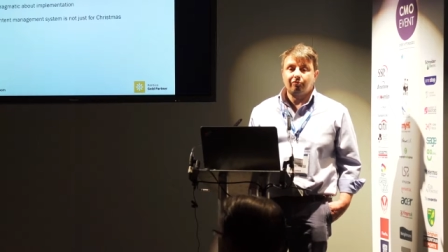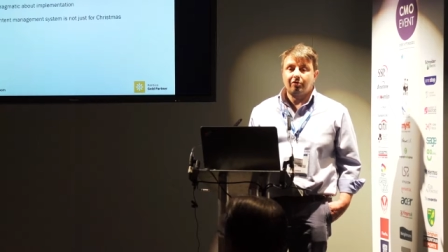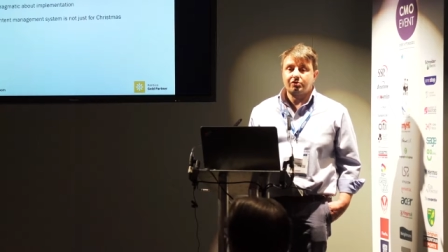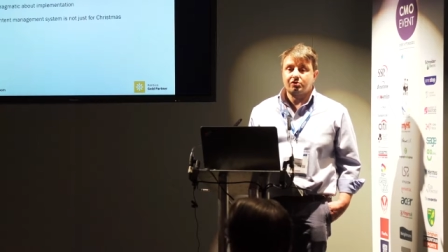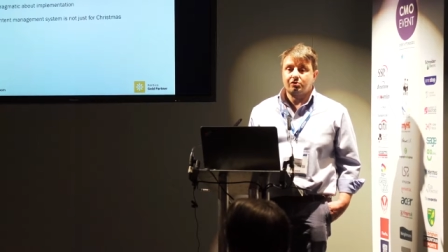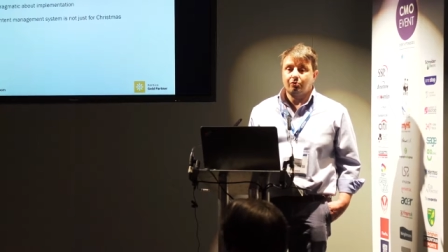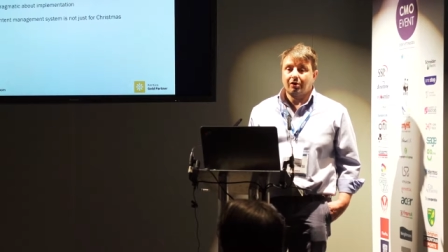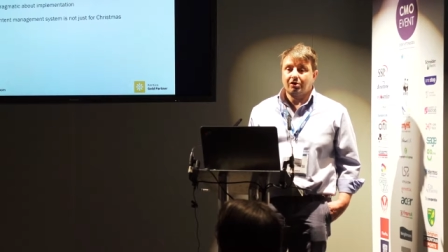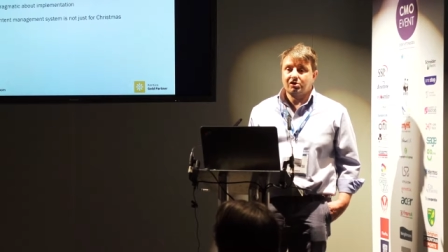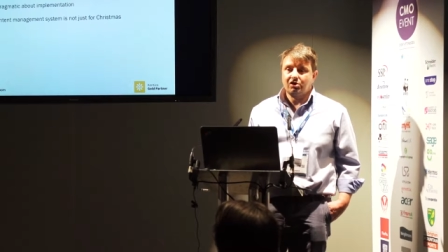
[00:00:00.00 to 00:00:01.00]
for us as an
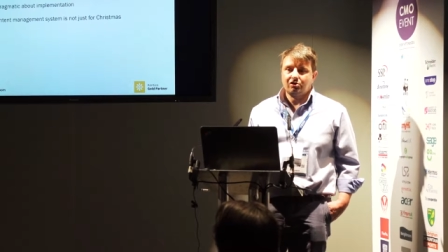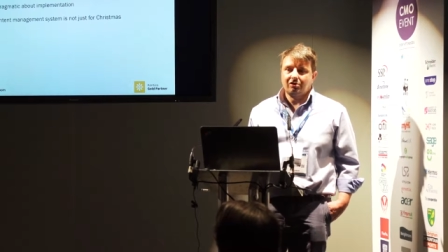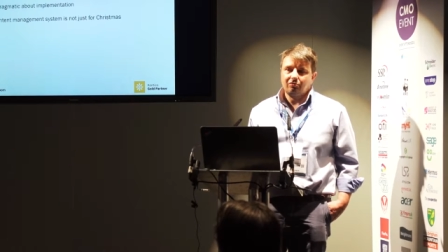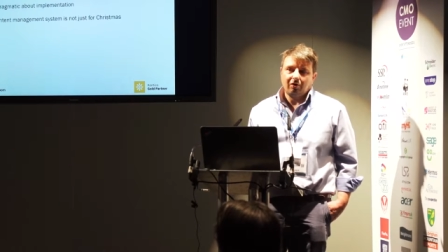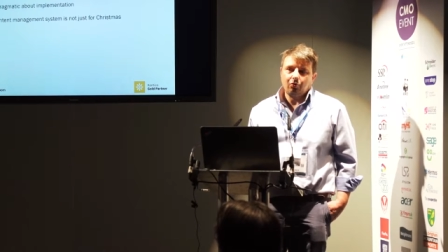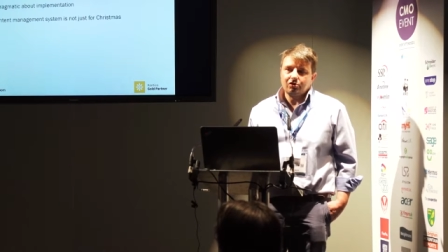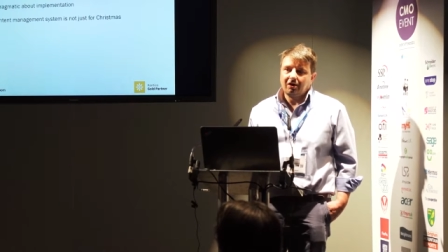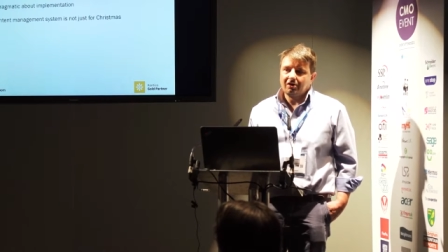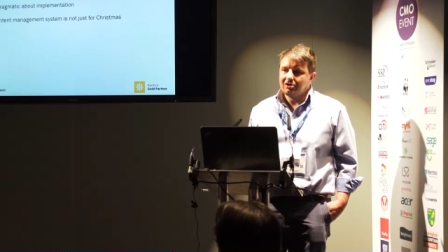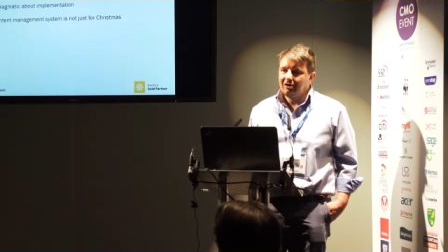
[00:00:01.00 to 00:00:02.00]
organization and what's it
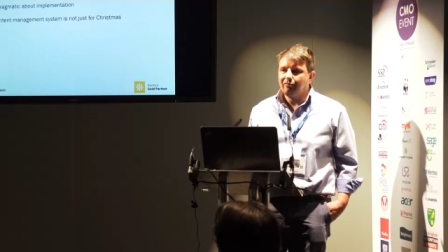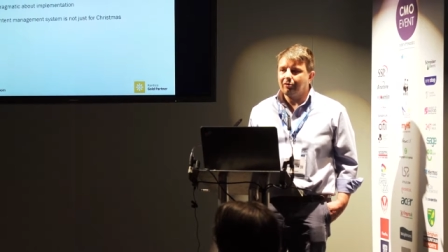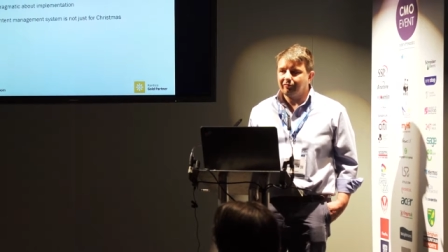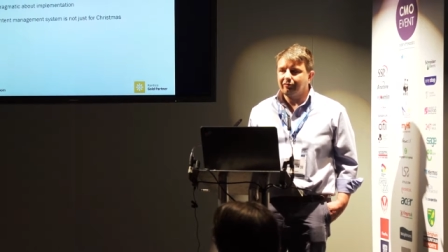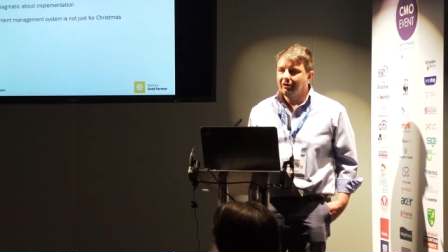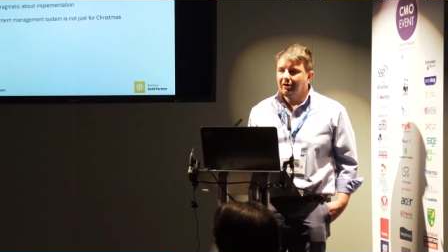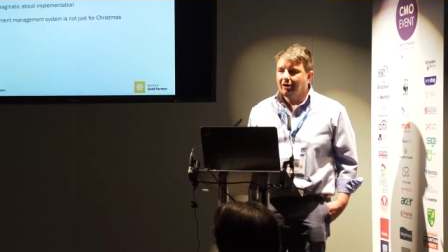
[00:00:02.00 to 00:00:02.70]
like to live with?